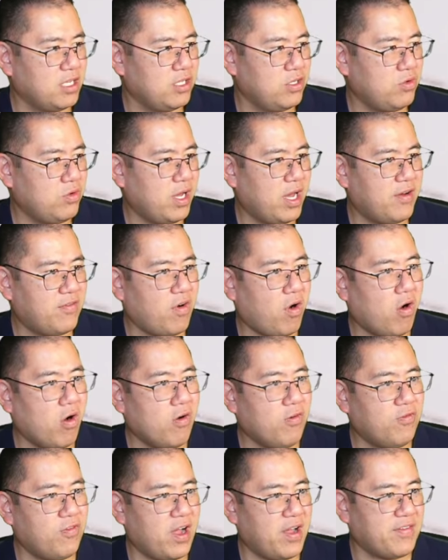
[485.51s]
You have
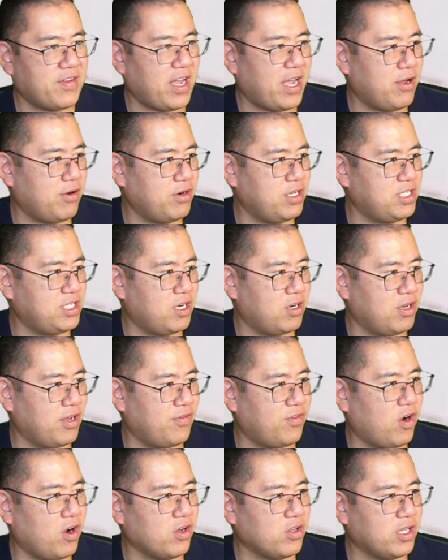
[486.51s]
all five Coyotes here. You
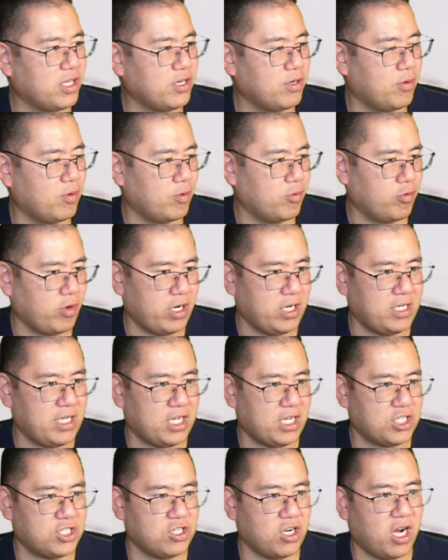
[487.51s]
have Hoglander ready to
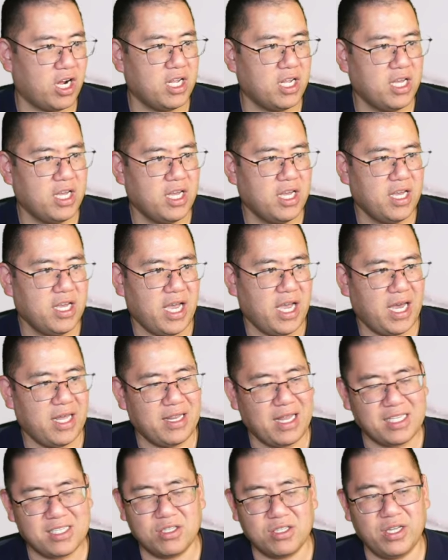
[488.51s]
take a shot.
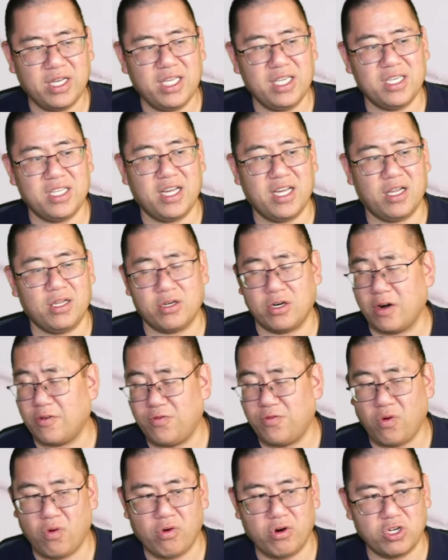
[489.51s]
And that's Clayton Keller, a
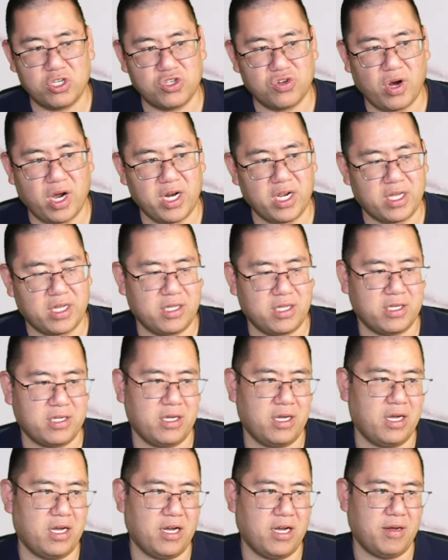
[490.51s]
forward trying
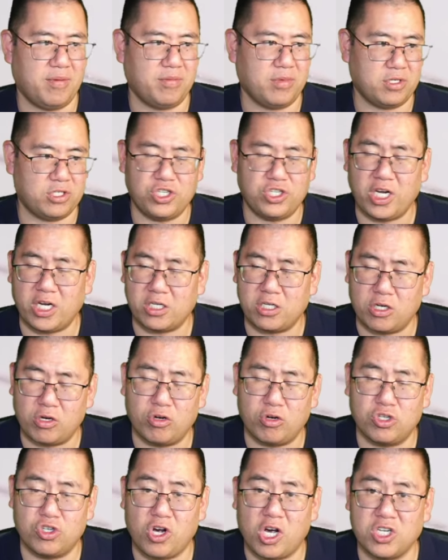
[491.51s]
to check
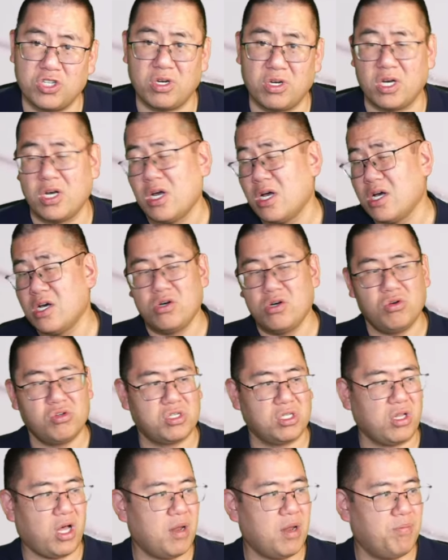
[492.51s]
Dakota Joshua,
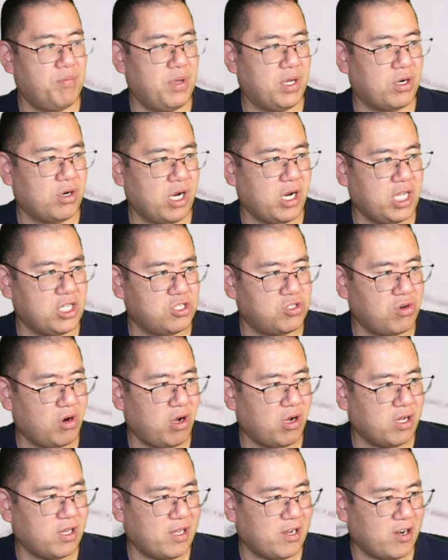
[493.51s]
who's a lot bigger and
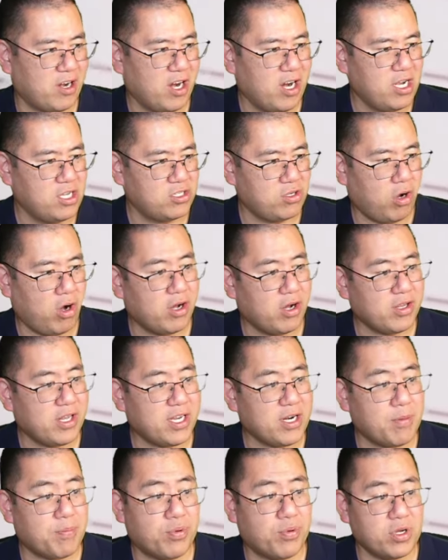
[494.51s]
stronger. So
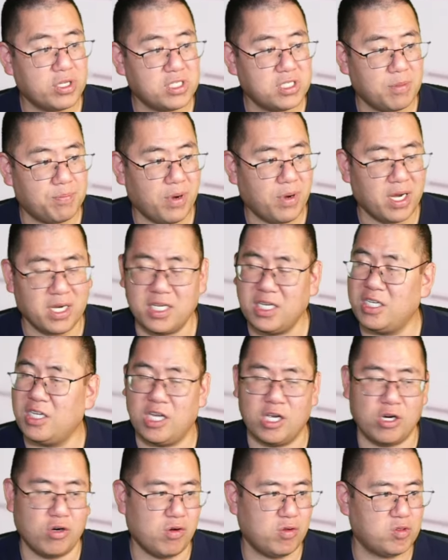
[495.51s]
Hoglander puts the puck
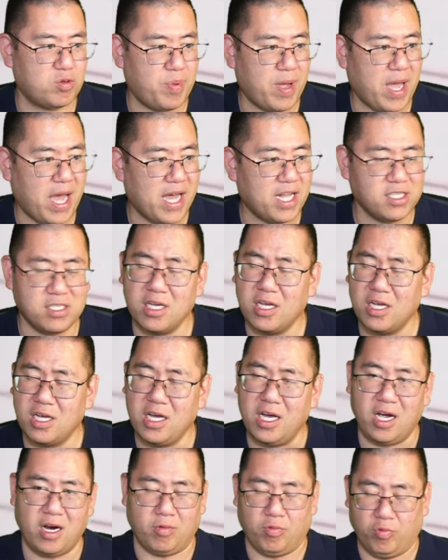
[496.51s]
into Ingram's pads.
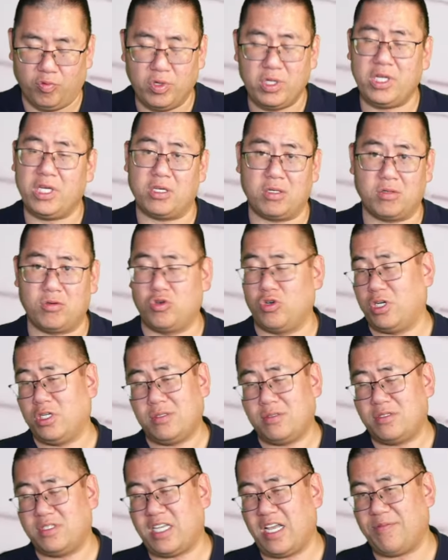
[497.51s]
A really
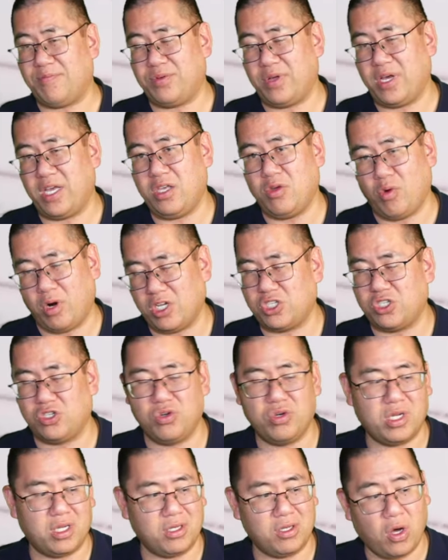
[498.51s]
good, safe play. You want to
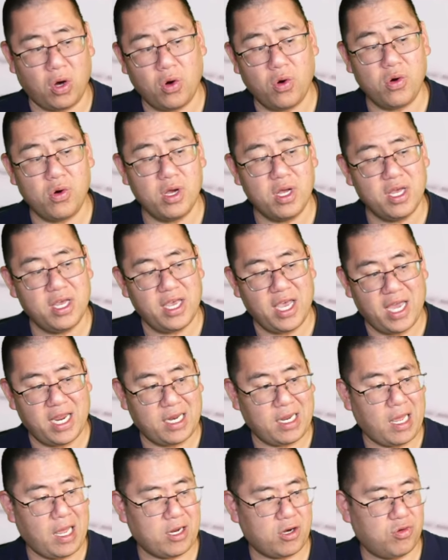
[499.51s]
shoot it low
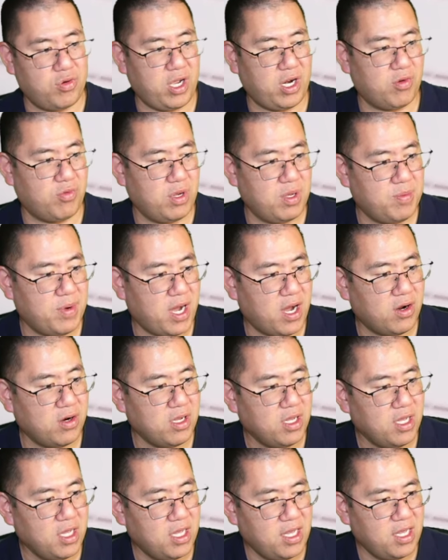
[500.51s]
and create a
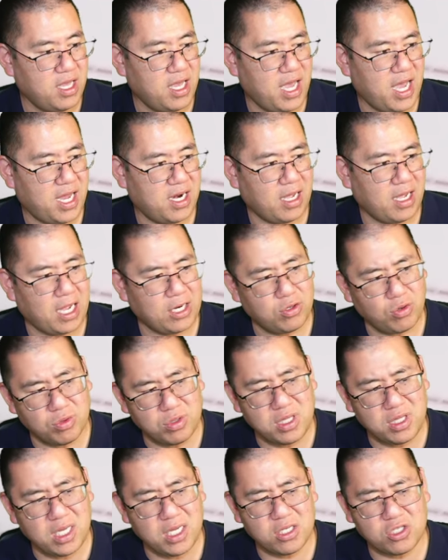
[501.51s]
rebound. And I
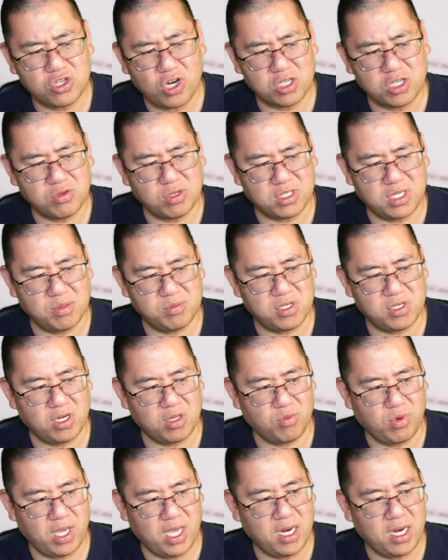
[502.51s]
don't think Joshua tips it
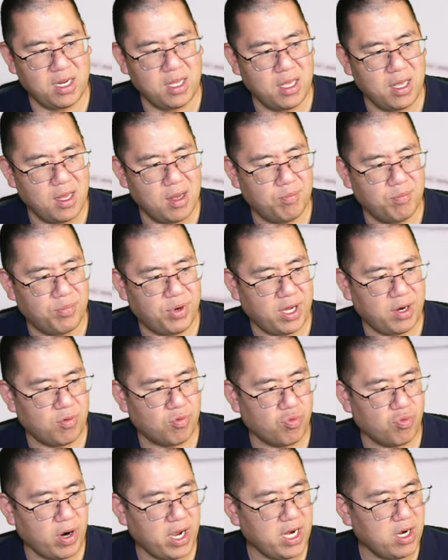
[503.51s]
on the way in, but
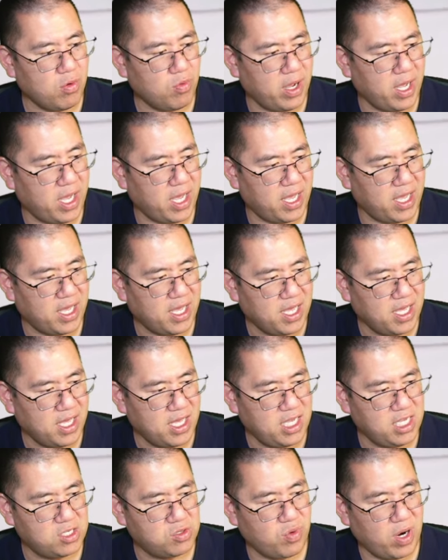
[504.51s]
right away,
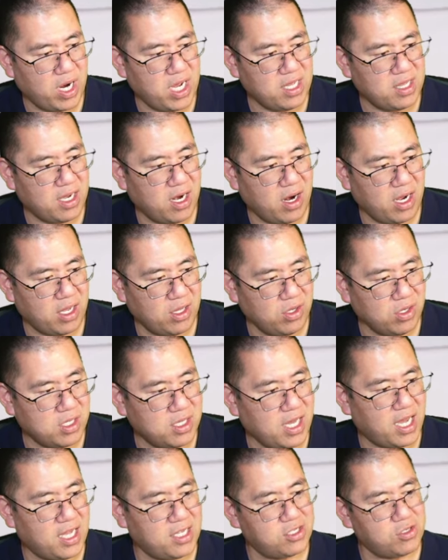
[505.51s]
he's right there. And look
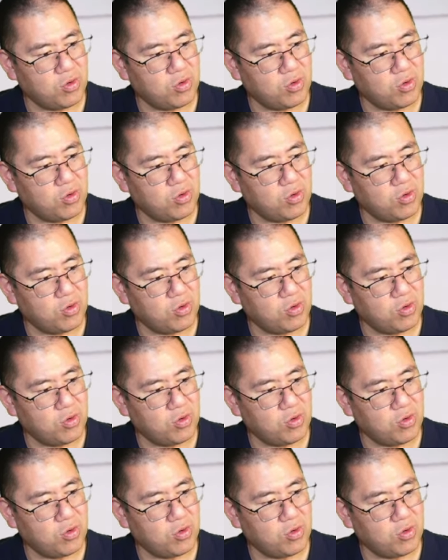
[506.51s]
at that.